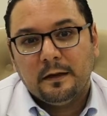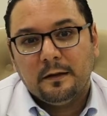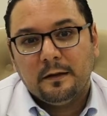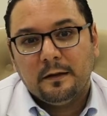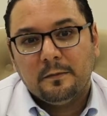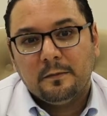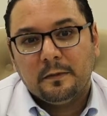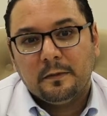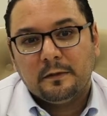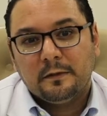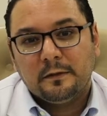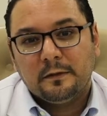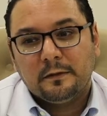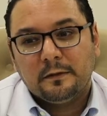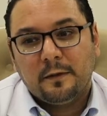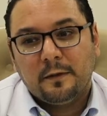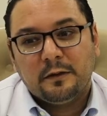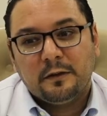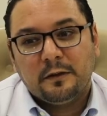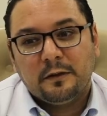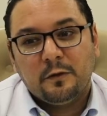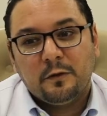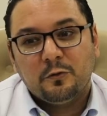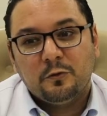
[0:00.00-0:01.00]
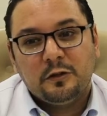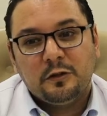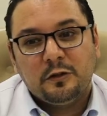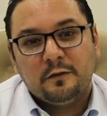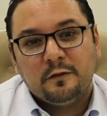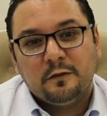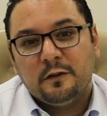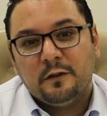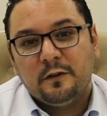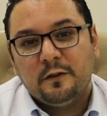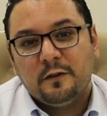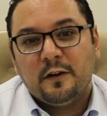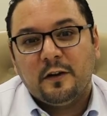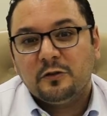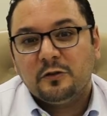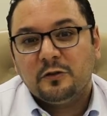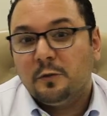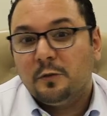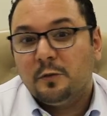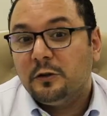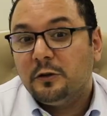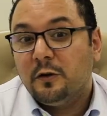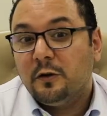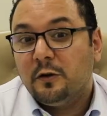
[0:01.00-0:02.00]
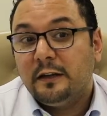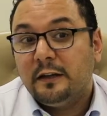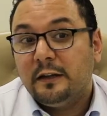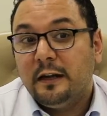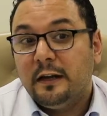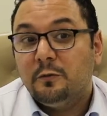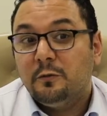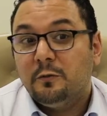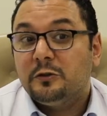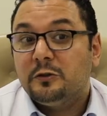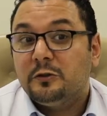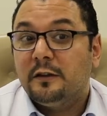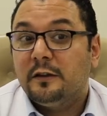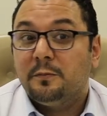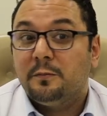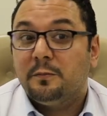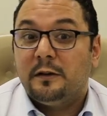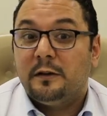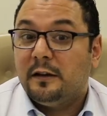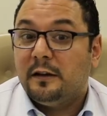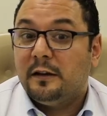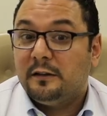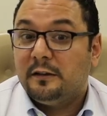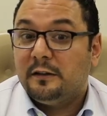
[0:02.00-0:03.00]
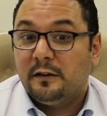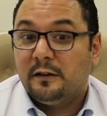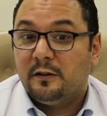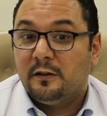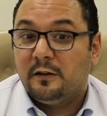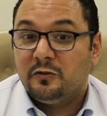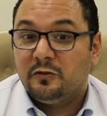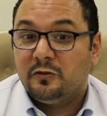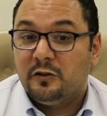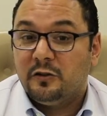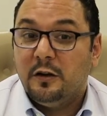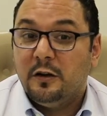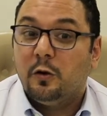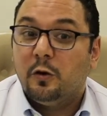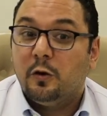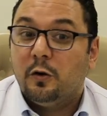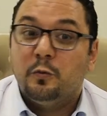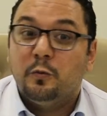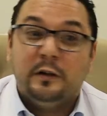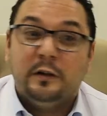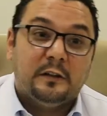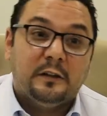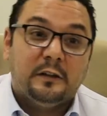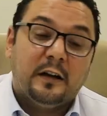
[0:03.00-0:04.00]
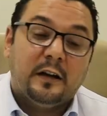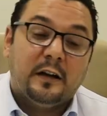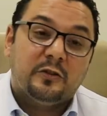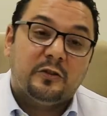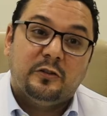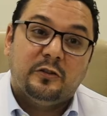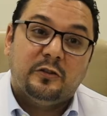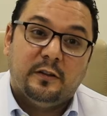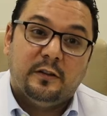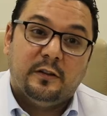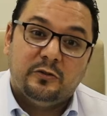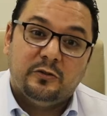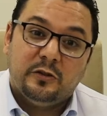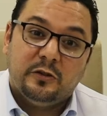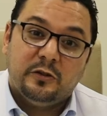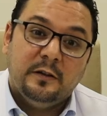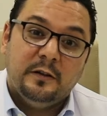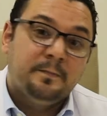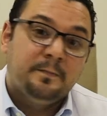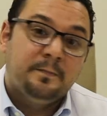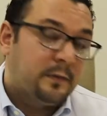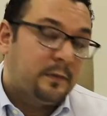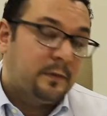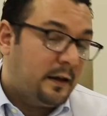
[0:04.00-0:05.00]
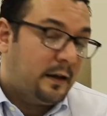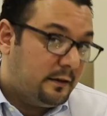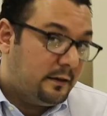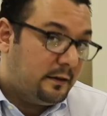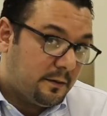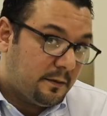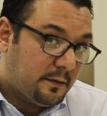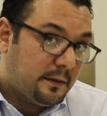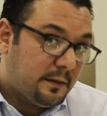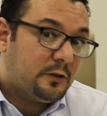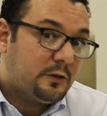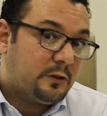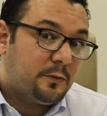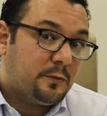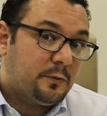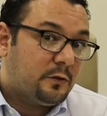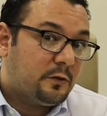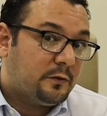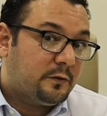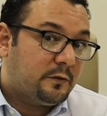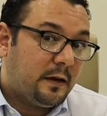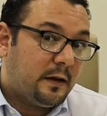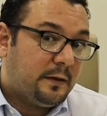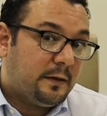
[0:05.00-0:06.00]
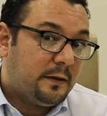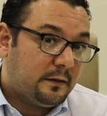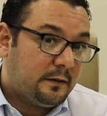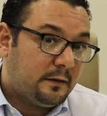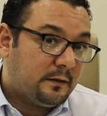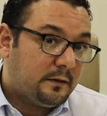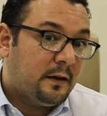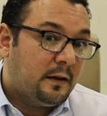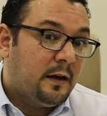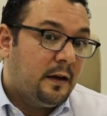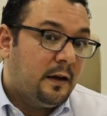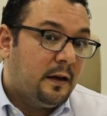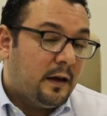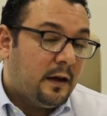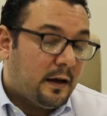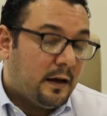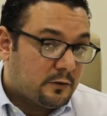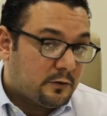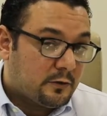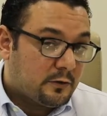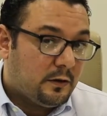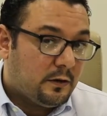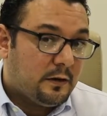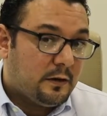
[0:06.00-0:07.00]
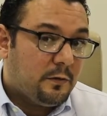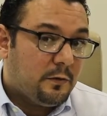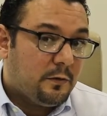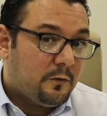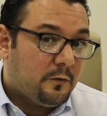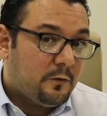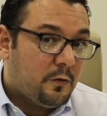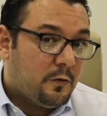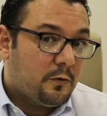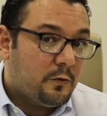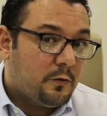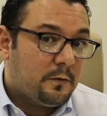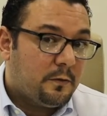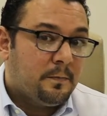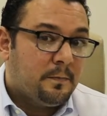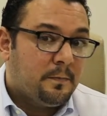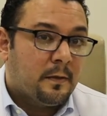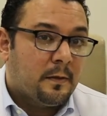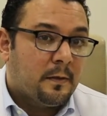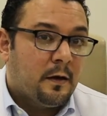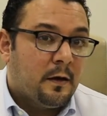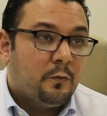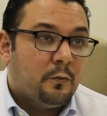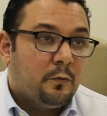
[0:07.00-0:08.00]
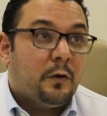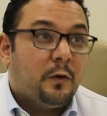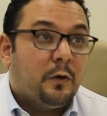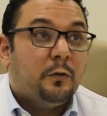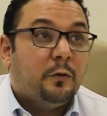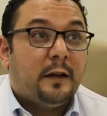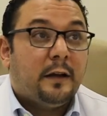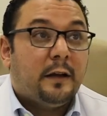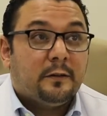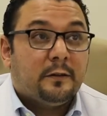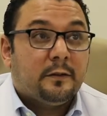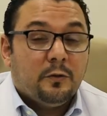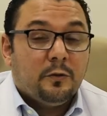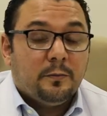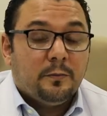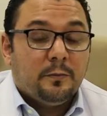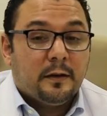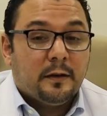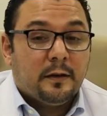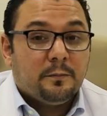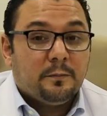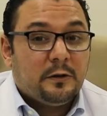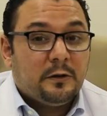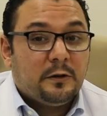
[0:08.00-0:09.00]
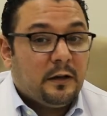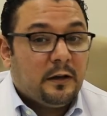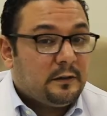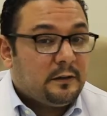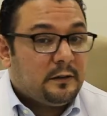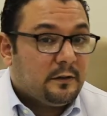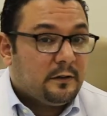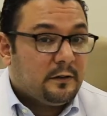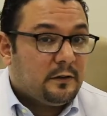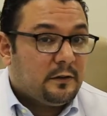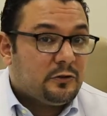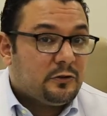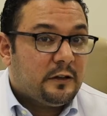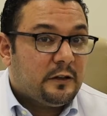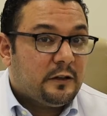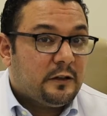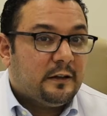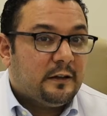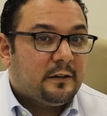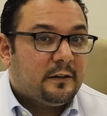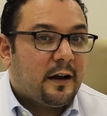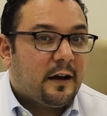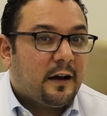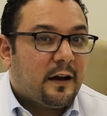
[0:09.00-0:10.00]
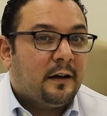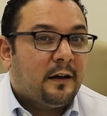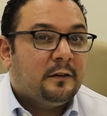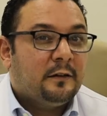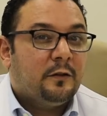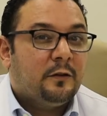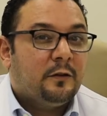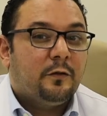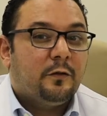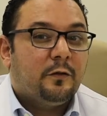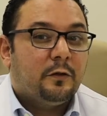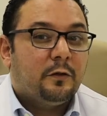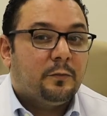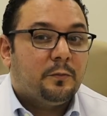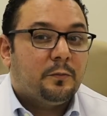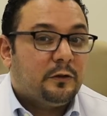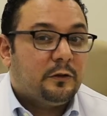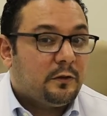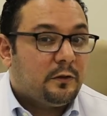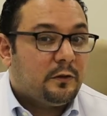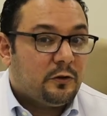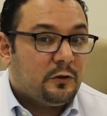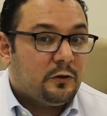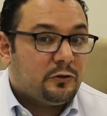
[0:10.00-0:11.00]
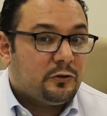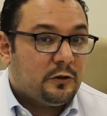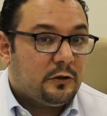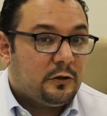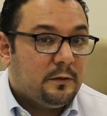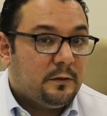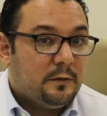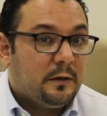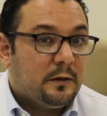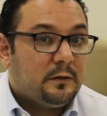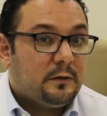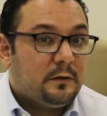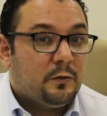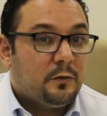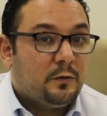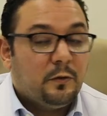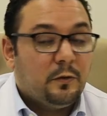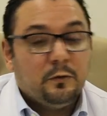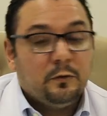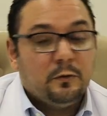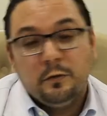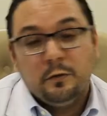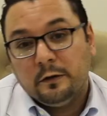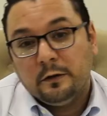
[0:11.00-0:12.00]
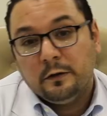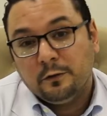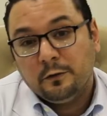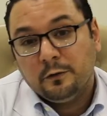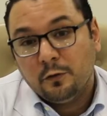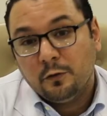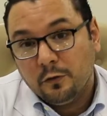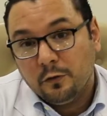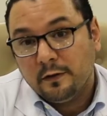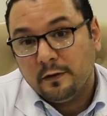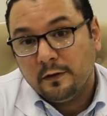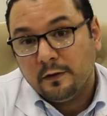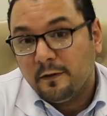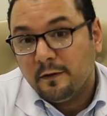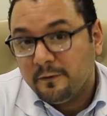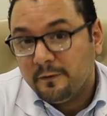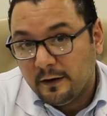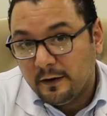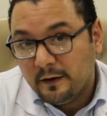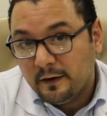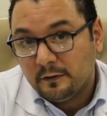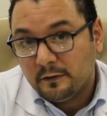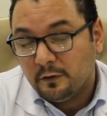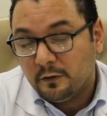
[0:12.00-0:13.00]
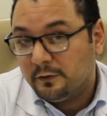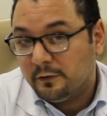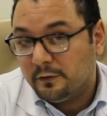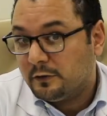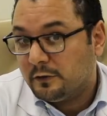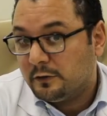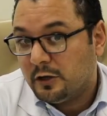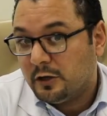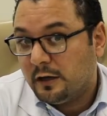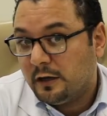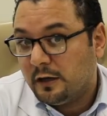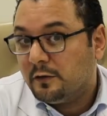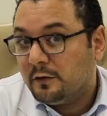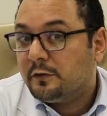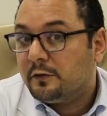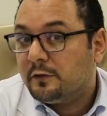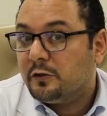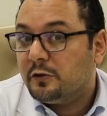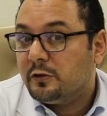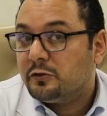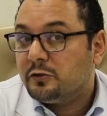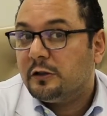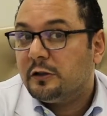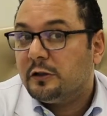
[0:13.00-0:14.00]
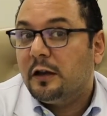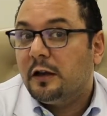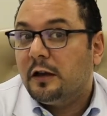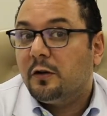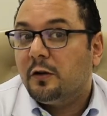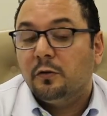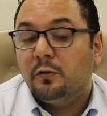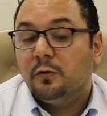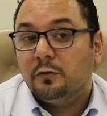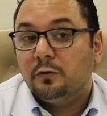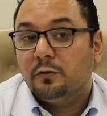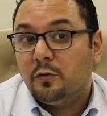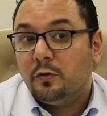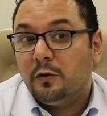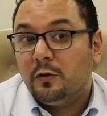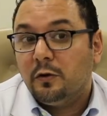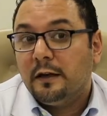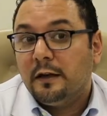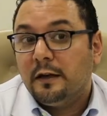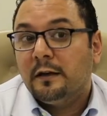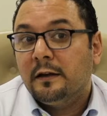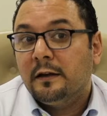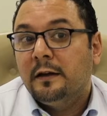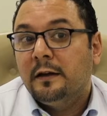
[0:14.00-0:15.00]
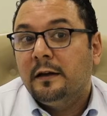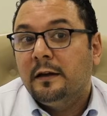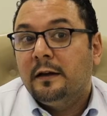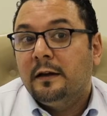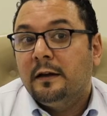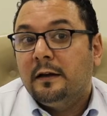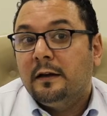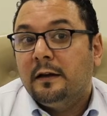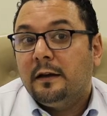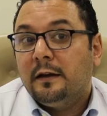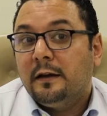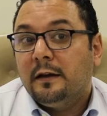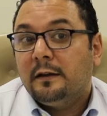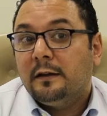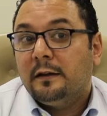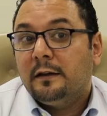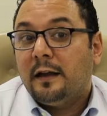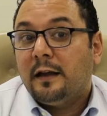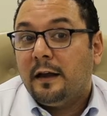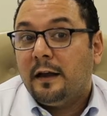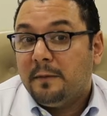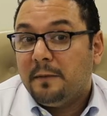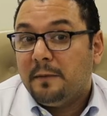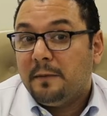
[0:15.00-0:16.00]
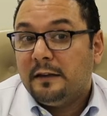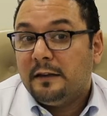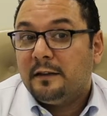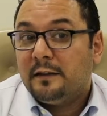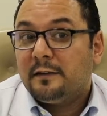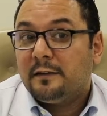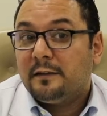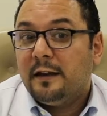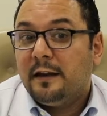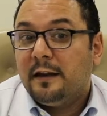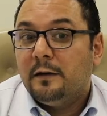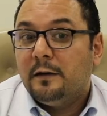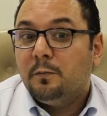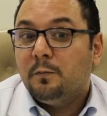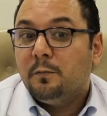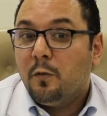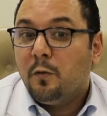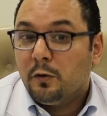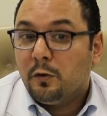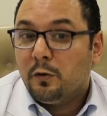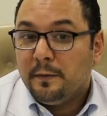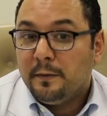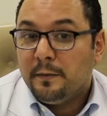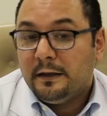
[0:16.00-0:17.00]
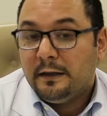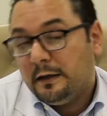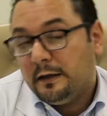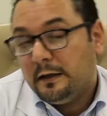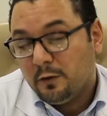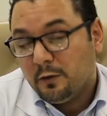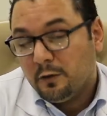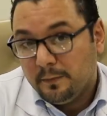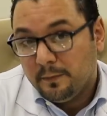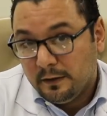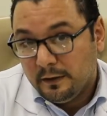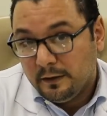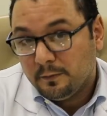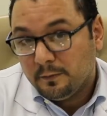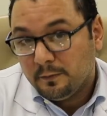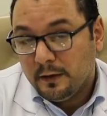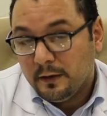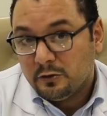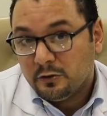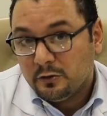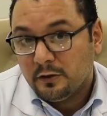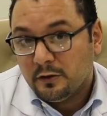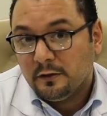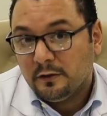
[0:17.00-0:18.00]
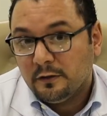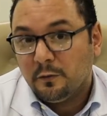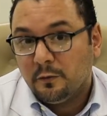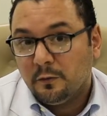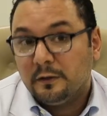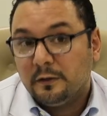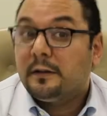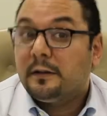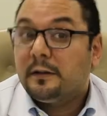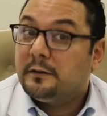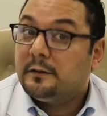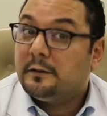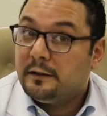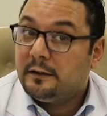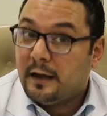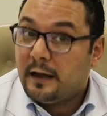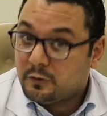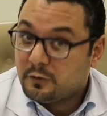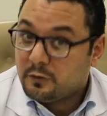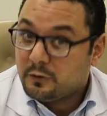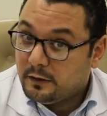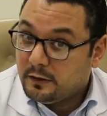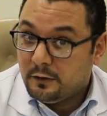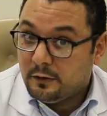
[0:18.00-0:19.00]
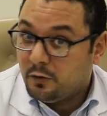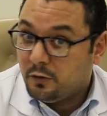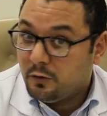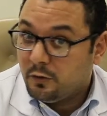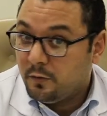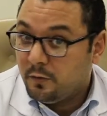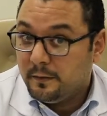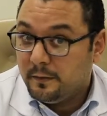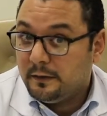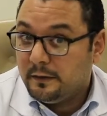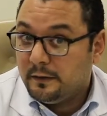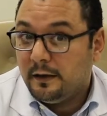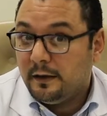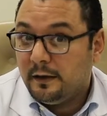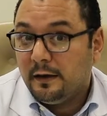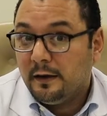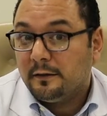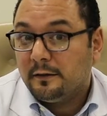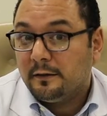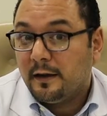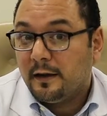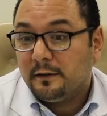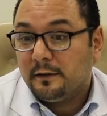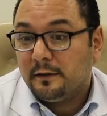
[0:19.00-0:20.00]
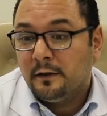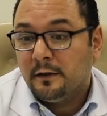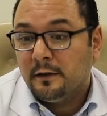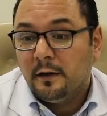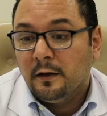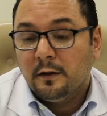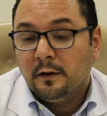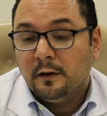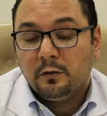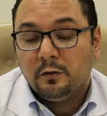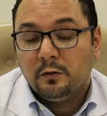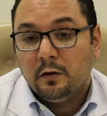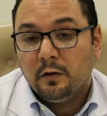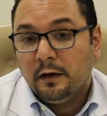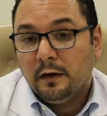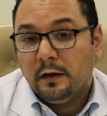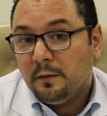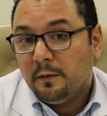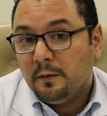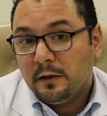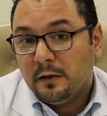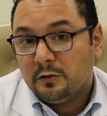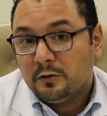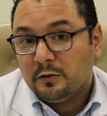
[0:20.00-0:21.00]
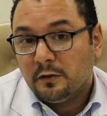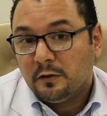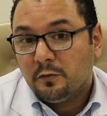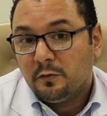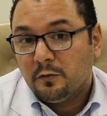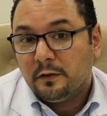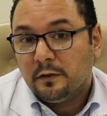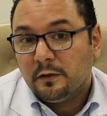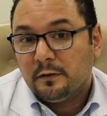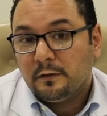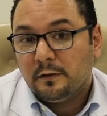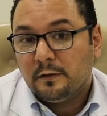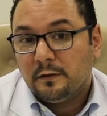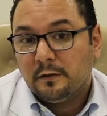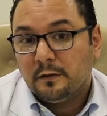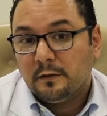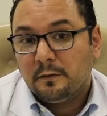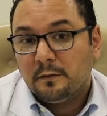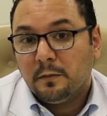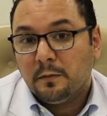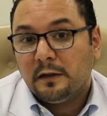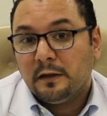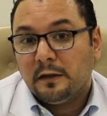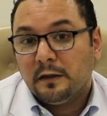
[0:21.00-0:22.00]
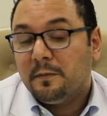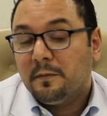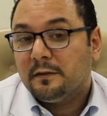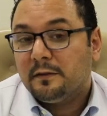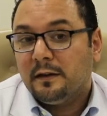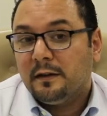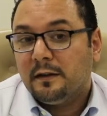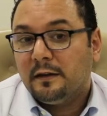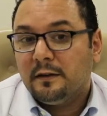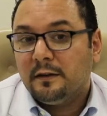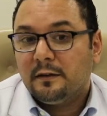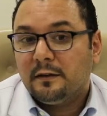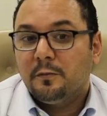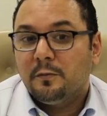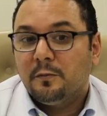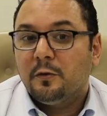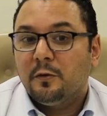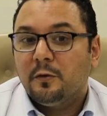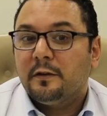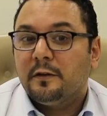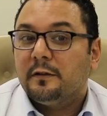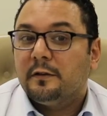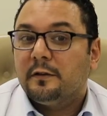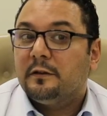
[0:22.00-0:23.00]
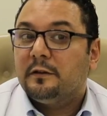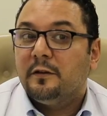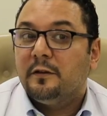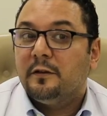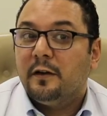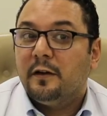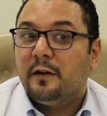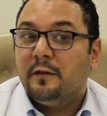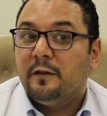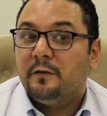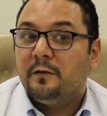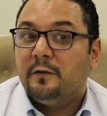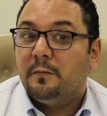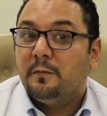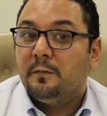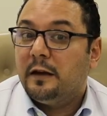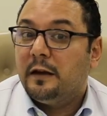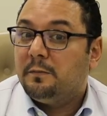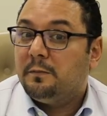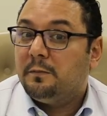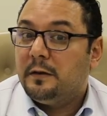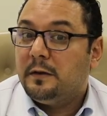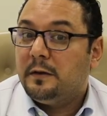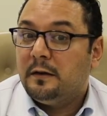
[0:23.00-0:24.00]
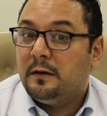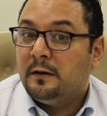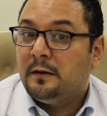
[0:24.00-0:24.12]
something which is very fashionable nowadays, which is bariatric surgery or weight reduction surgery in the management of diabetes. Actually, before, we would assume that bariatric surgery is a kind of cosmetic surgery, but when we saw the effect of such kind of surgery in controlling diabetes in morbidly obese patients, we started actually recommending that. So any patient with body mass index more than 35 might be